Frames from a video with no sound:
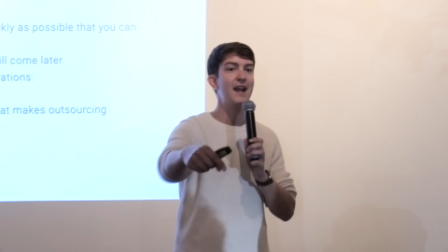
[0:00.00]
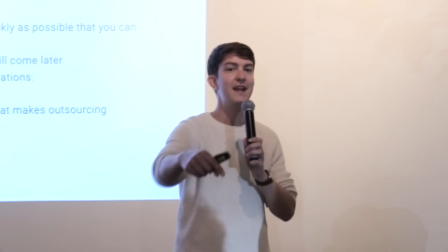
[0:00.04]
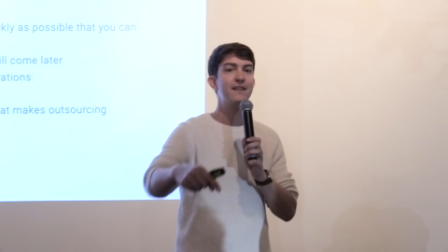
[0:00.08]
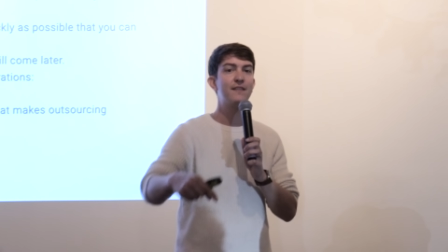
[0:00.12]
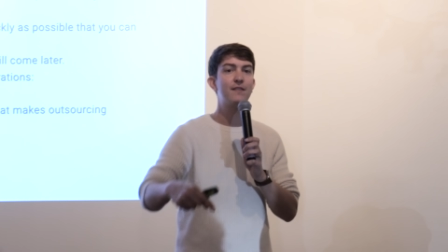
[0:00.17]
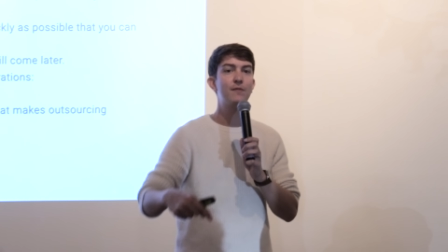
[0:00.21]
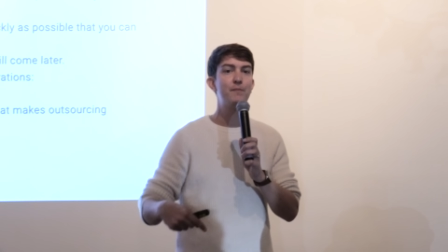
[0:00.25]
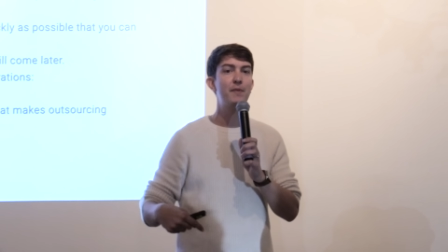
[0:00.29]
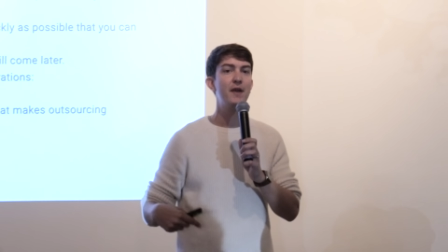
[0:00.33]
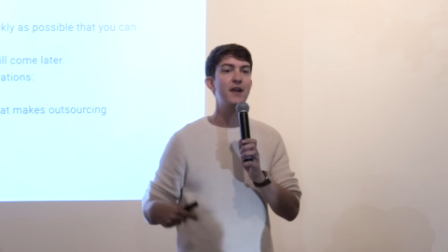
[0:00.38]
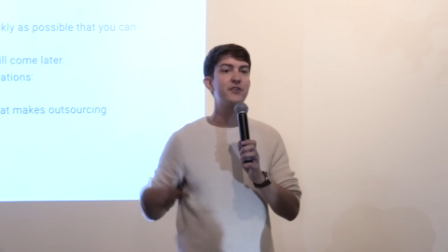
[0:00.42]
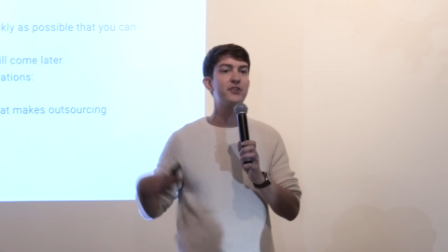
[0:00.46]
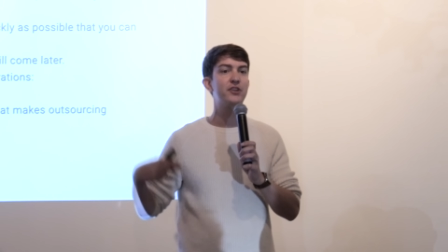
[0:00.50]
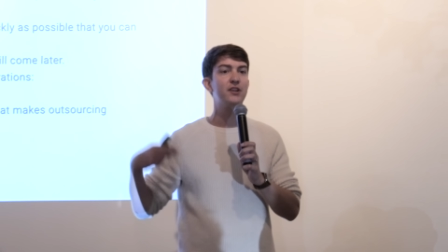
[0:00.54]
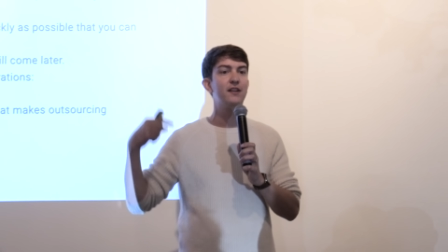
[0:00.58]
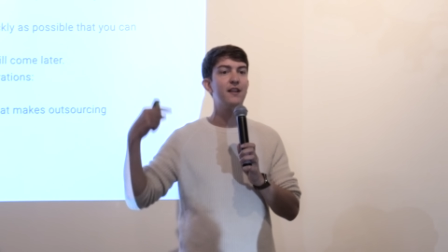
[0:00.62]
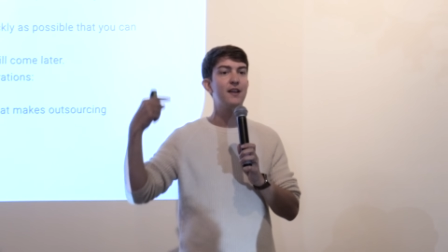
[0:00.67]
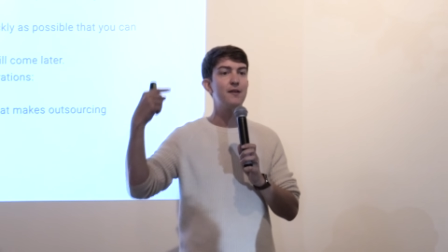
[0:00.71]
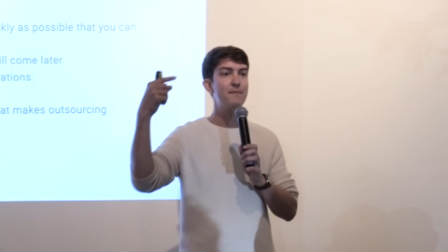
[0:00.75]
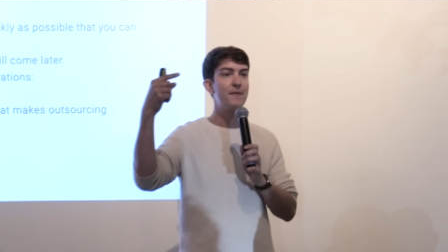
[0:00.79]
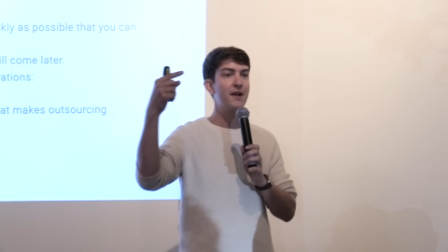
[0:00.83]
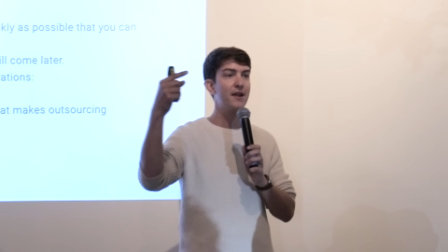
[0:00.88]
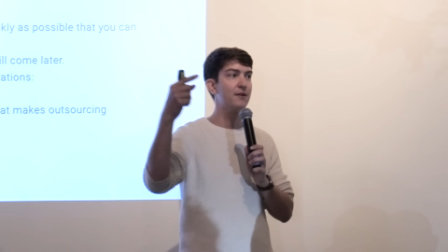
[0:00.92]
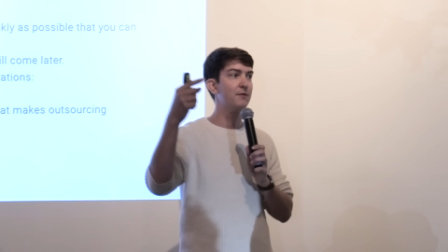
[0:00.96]
And especially
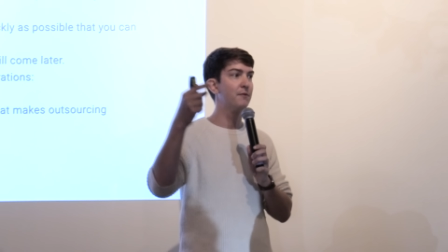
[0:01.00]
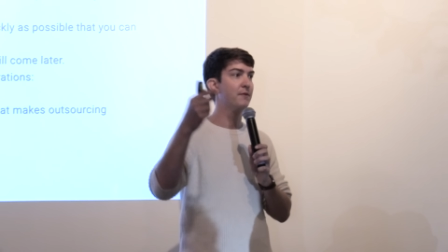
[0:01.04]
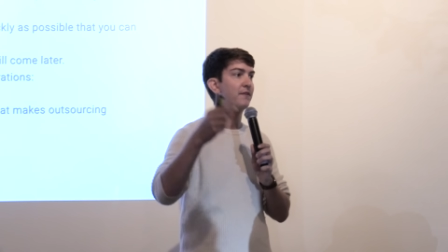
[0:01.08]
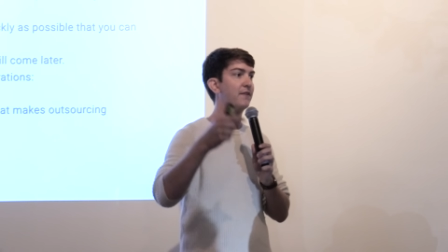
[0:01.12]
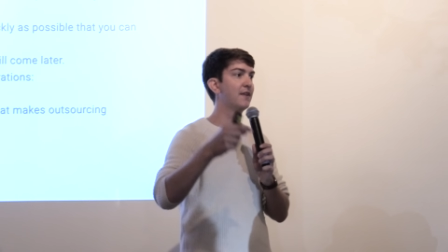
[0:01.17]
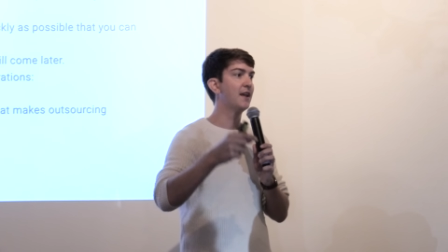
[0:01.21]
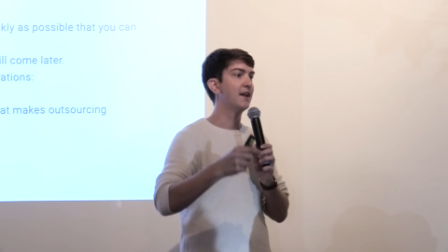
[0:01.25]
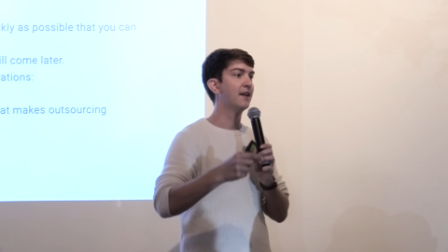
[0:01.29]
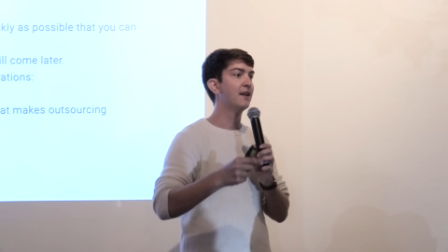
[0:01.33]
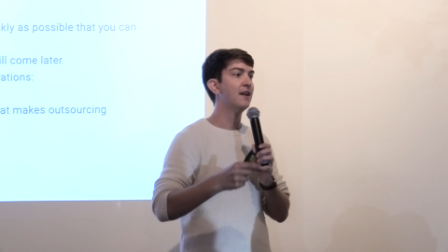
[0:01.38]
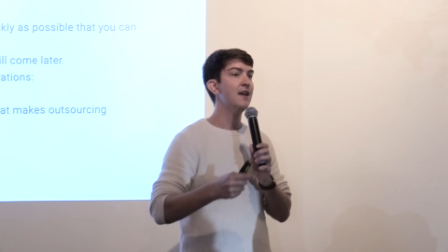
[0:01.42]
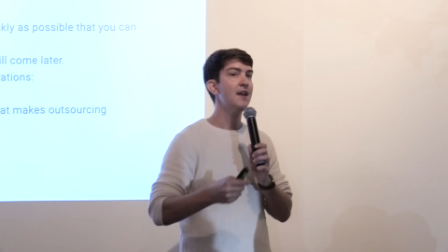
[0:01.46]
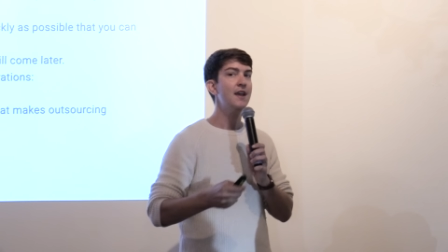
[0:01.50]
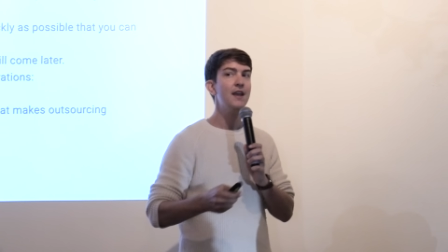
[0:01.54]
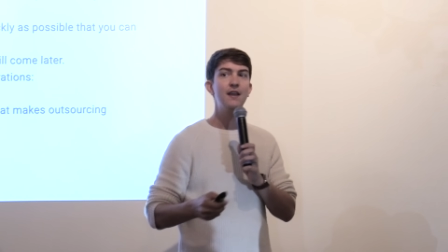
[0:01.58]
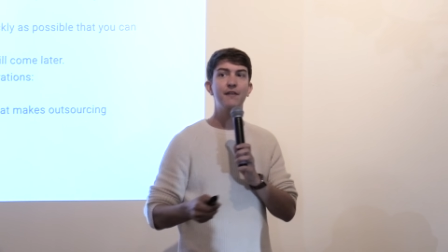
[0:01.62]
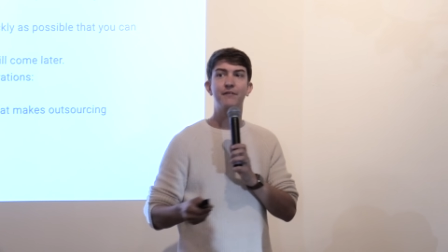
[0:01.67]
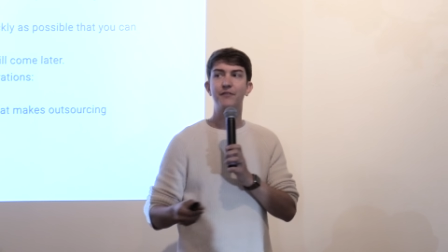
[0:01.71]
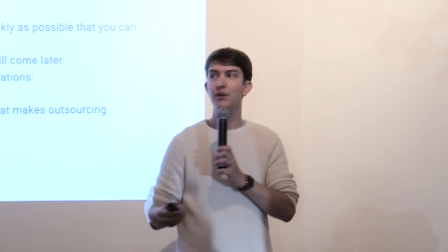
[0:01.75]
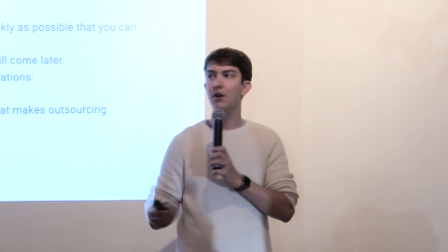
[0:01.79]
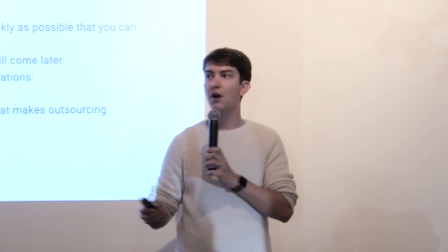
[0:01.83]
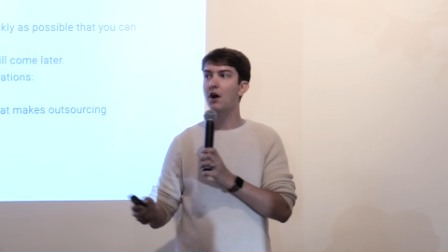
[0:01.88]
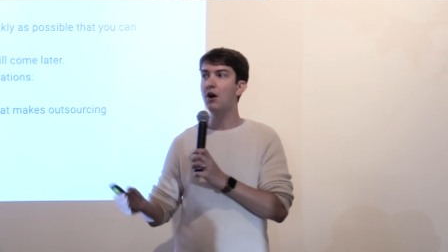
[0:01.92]
like Michael was saying, if you're